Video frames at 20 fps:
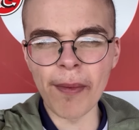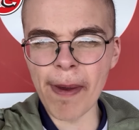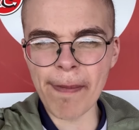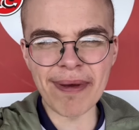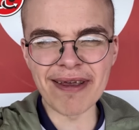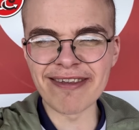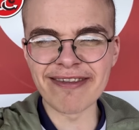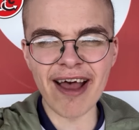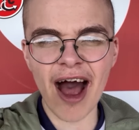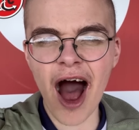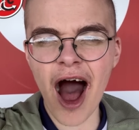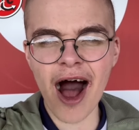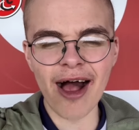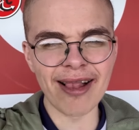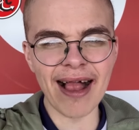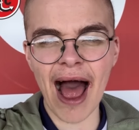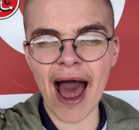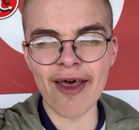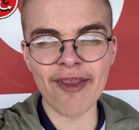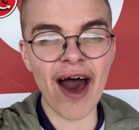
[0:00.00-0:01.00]
Bizarre
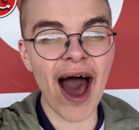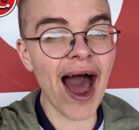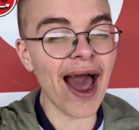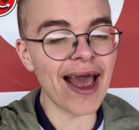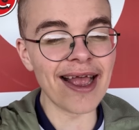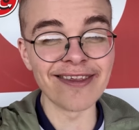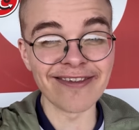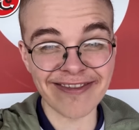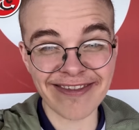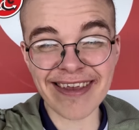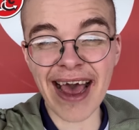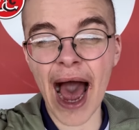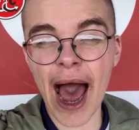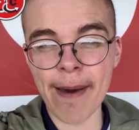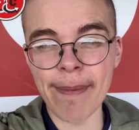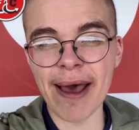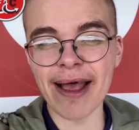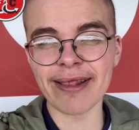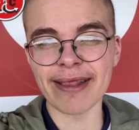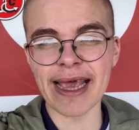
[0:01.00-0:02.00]
like that in Sky
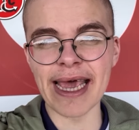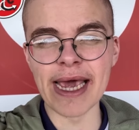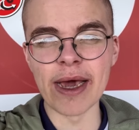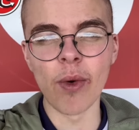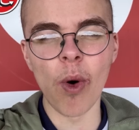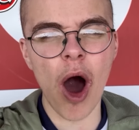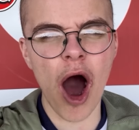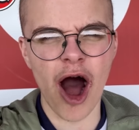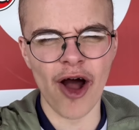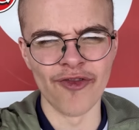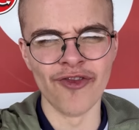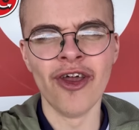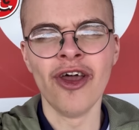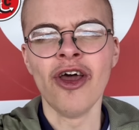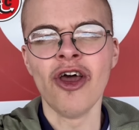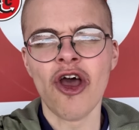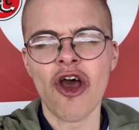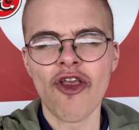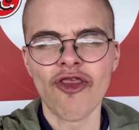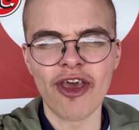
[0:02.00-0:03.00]
Bet League One.
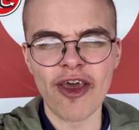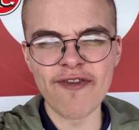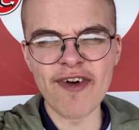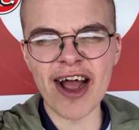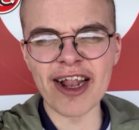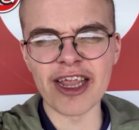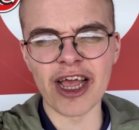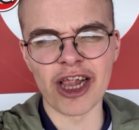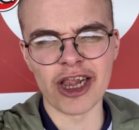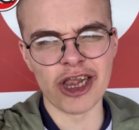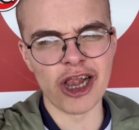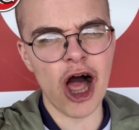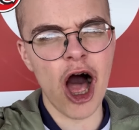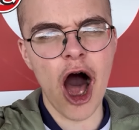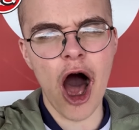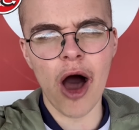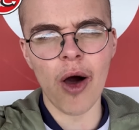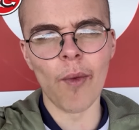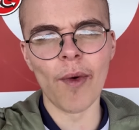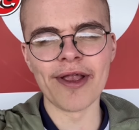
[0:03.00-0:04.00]
You've had a
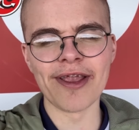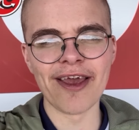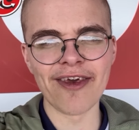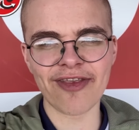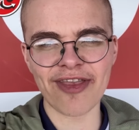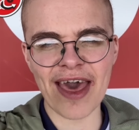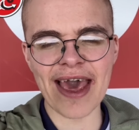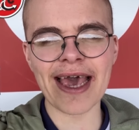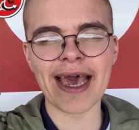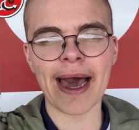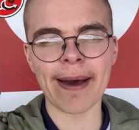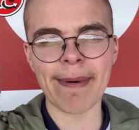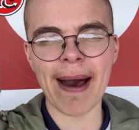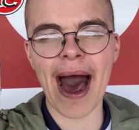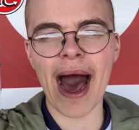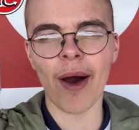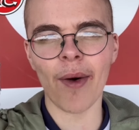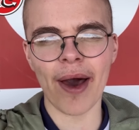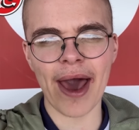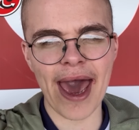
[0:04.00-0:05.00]
lot when you think
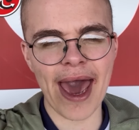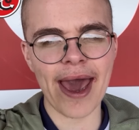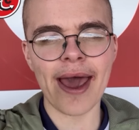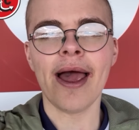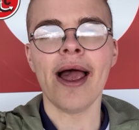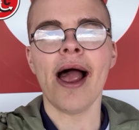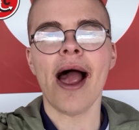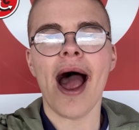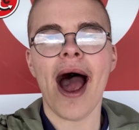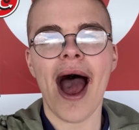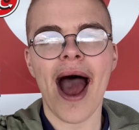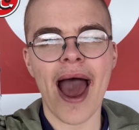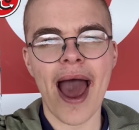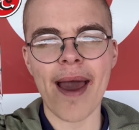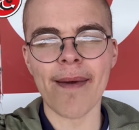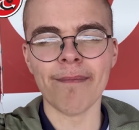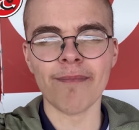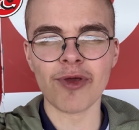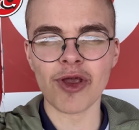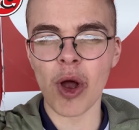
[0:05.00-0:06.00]
about
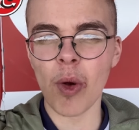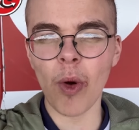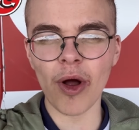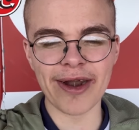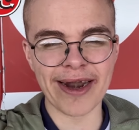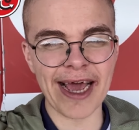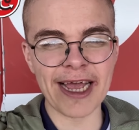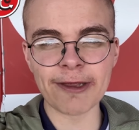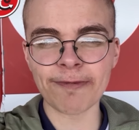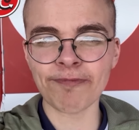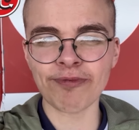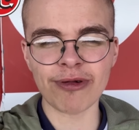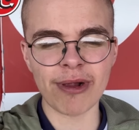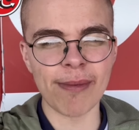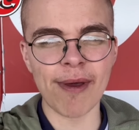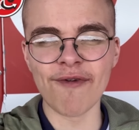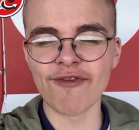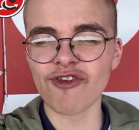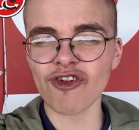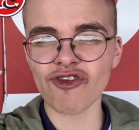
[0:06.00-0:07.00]
it. You know, one against
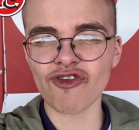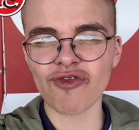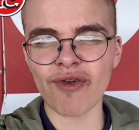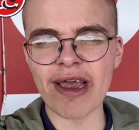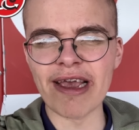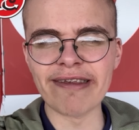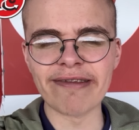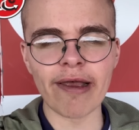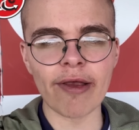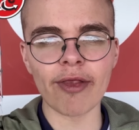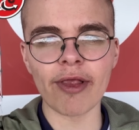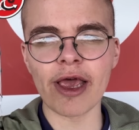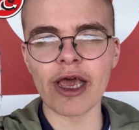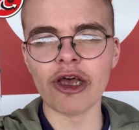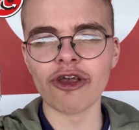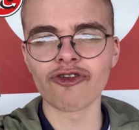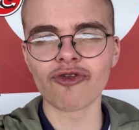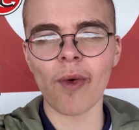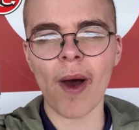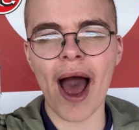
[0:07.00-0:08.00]
Plymouth just recently
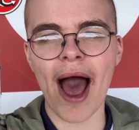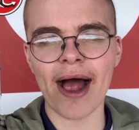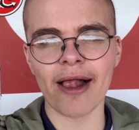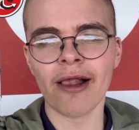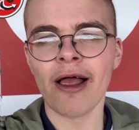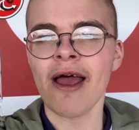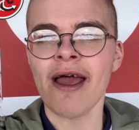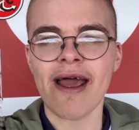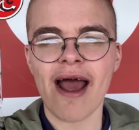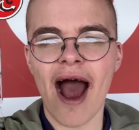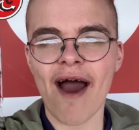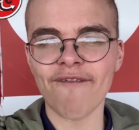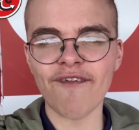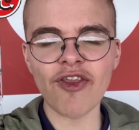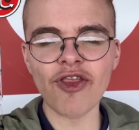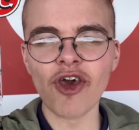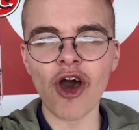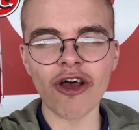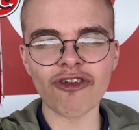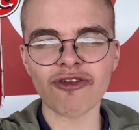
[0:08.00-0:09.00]
as well. I
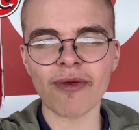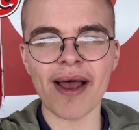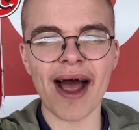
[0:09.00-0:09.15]
think they got to